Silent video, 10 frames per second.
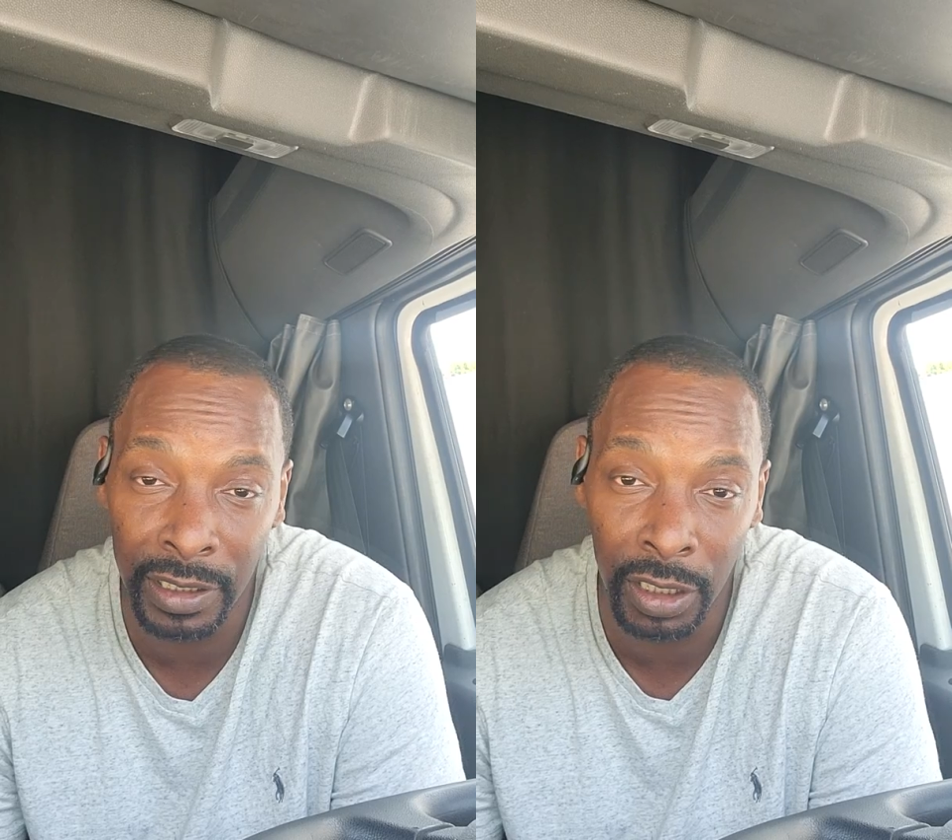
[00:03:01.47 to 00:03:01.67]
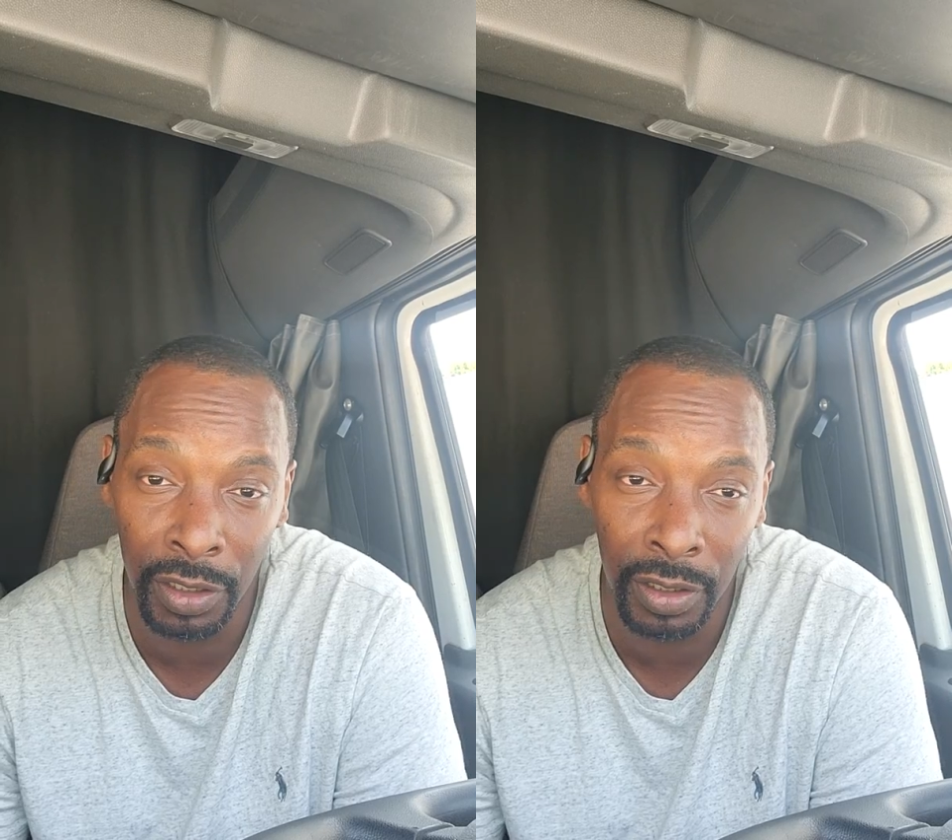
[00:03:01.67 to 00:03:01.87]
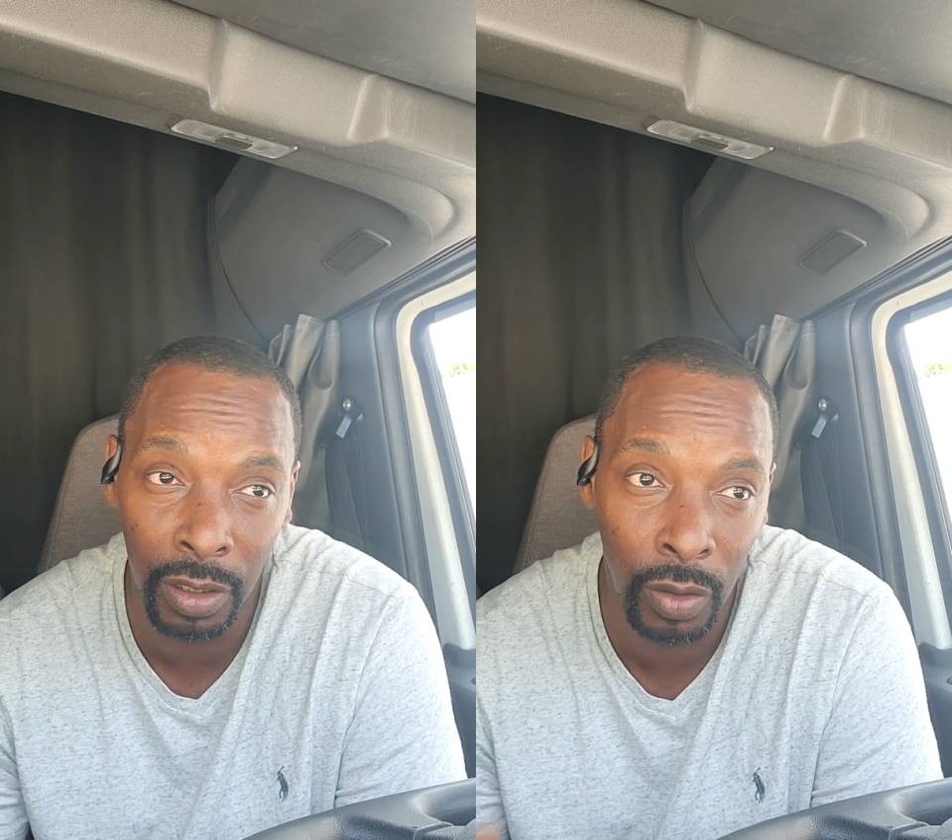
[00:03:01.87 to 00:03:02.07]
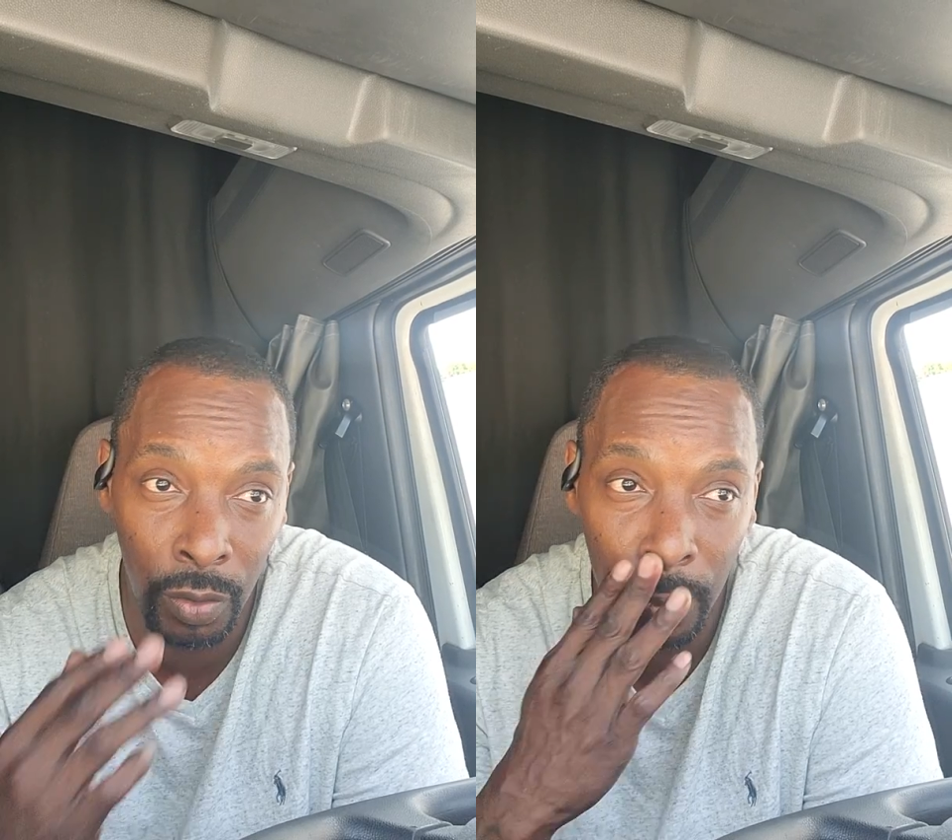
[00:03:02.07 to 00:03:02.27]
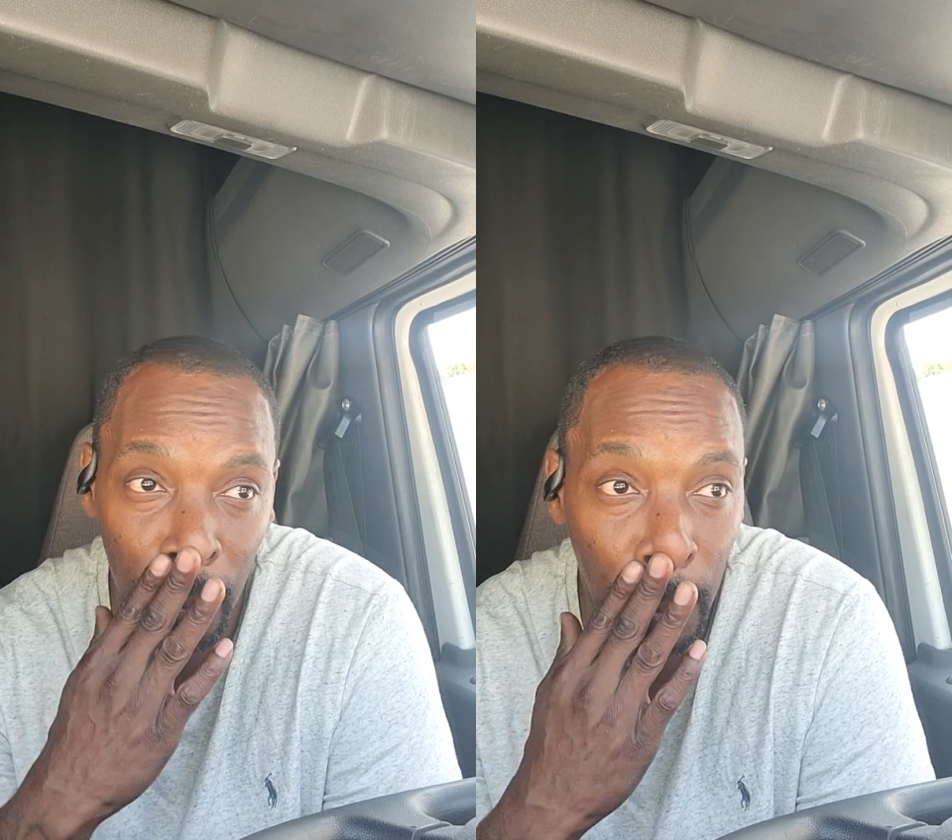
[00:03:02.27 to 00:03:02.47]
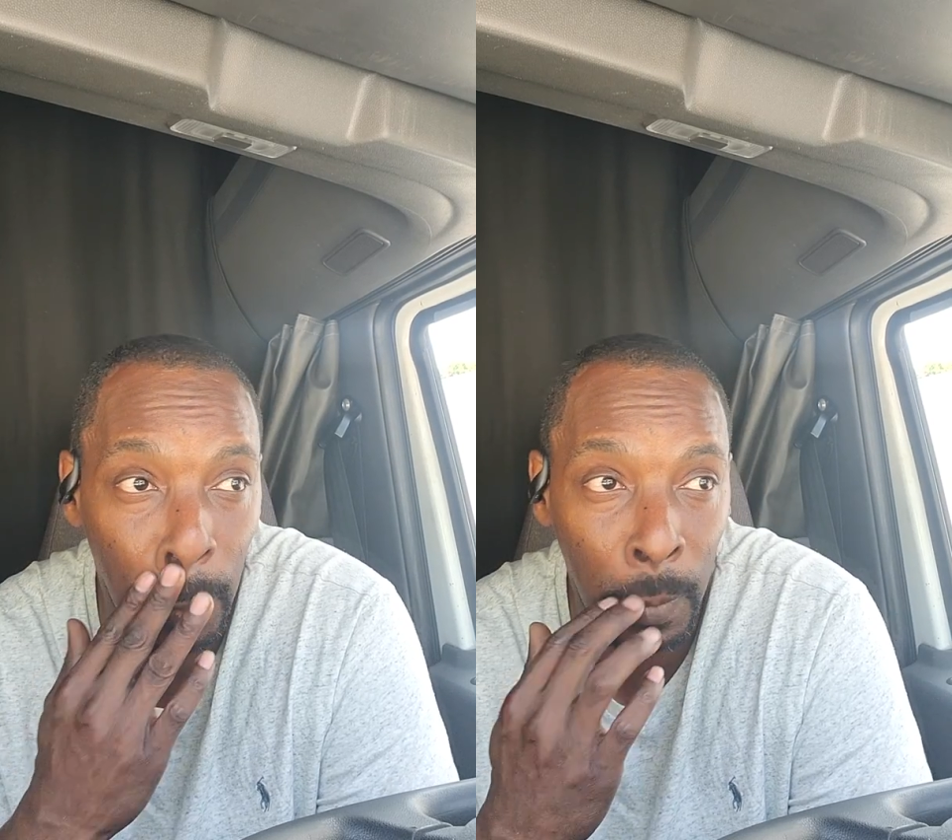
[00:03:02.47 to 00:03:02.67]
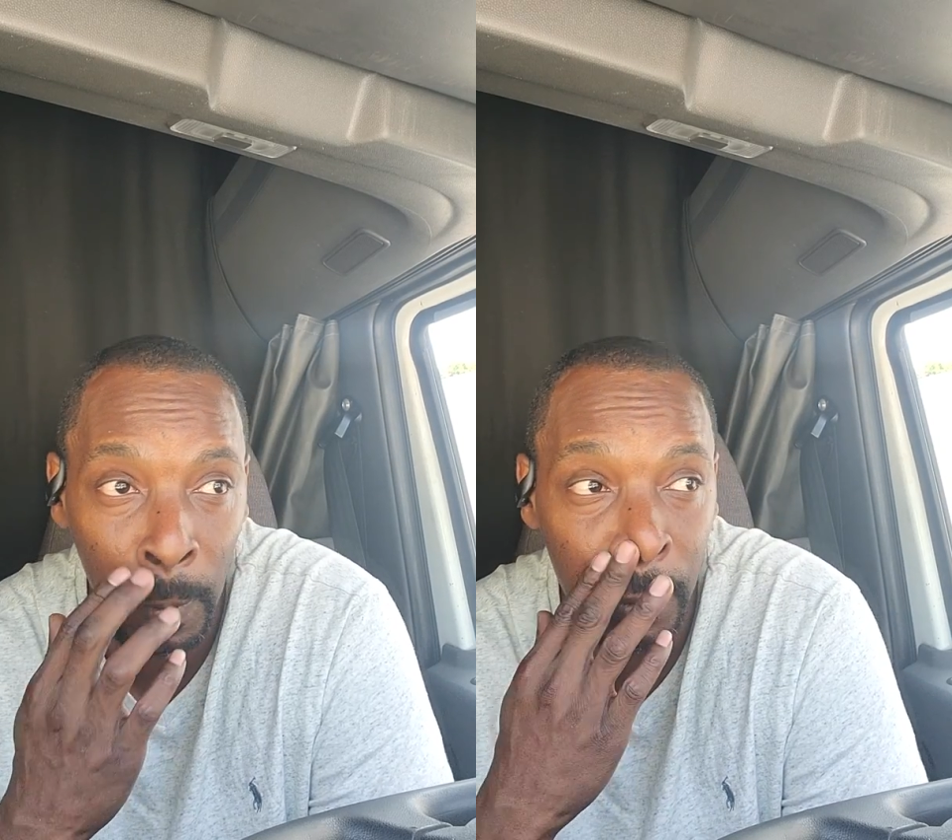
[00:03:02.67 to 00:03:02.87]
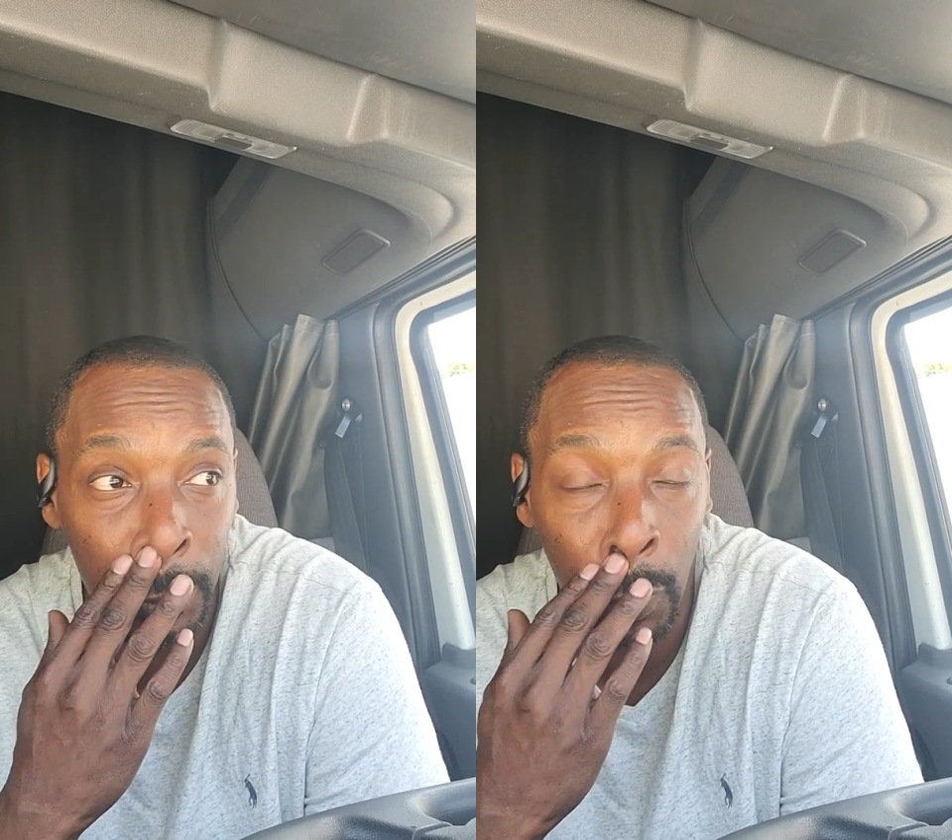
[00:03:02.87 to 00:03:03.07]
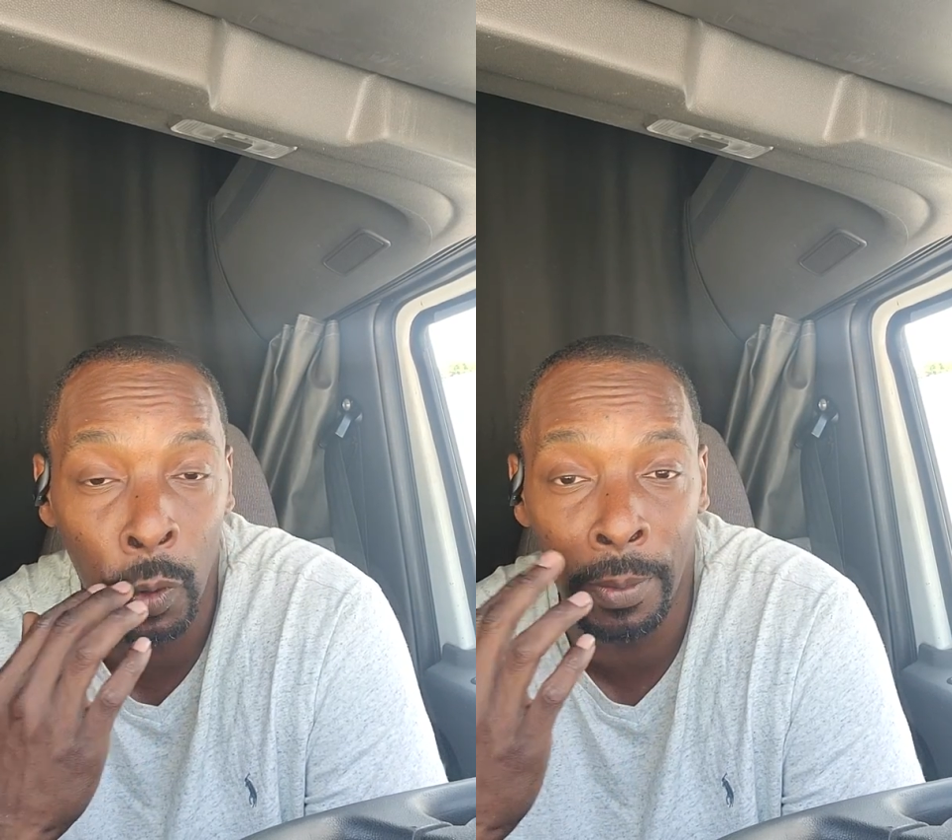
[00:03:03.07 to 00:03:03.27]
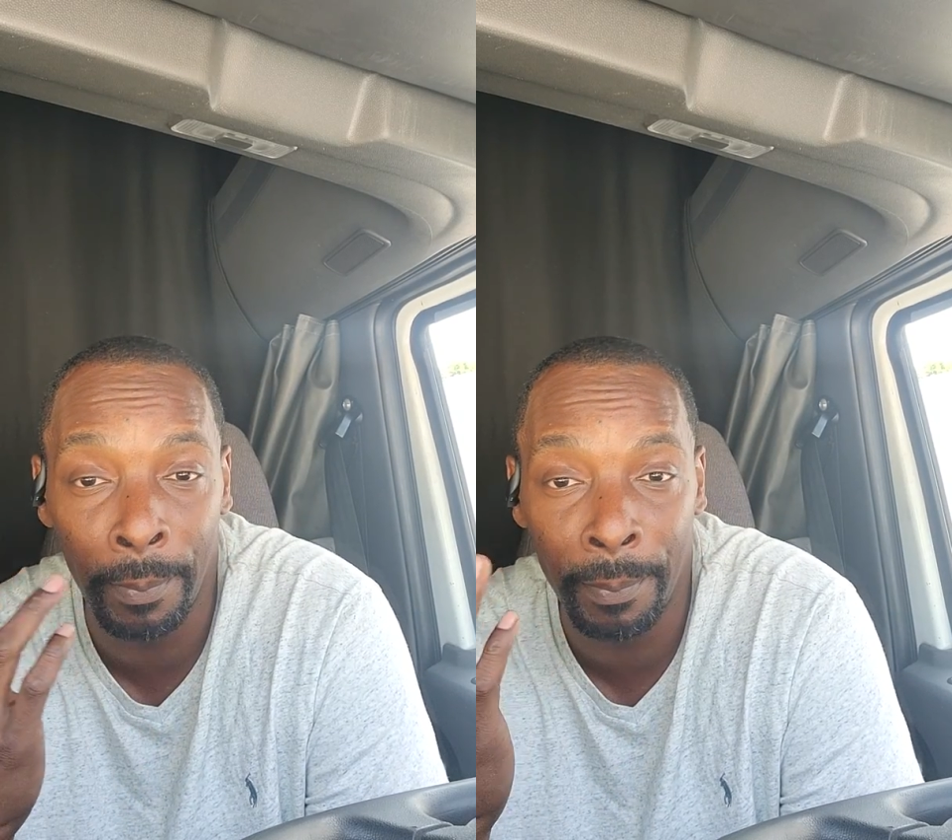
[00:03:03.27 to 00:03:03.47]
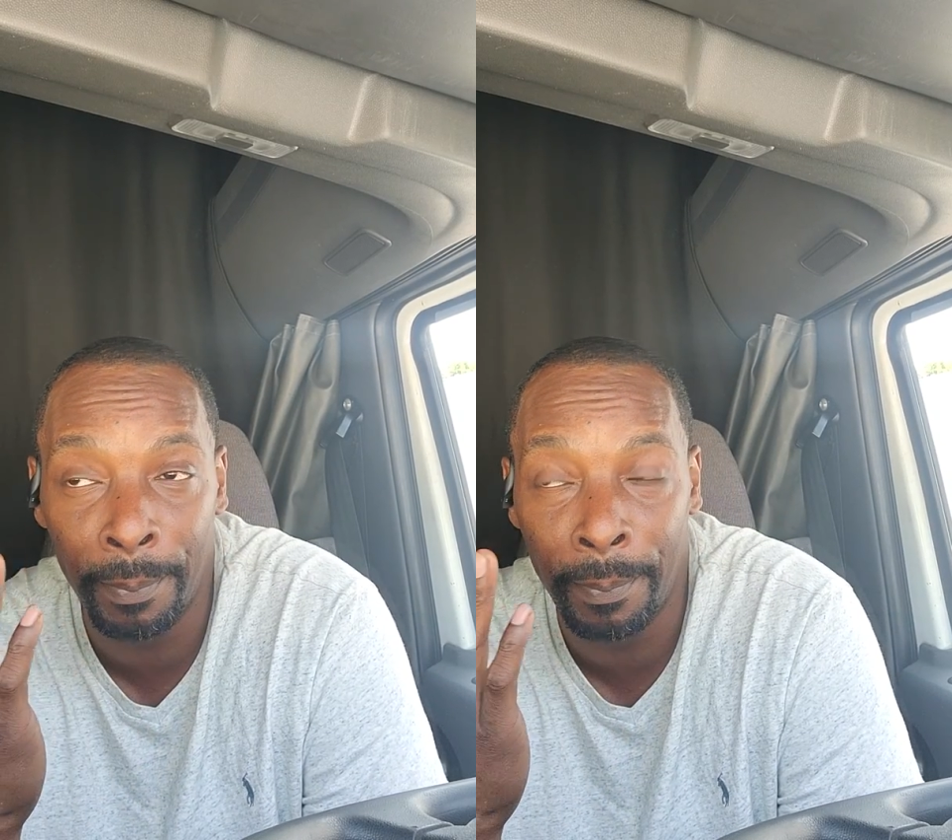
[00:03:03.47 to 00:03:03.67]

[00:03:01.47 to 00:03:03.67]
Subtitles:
get the other load, which was going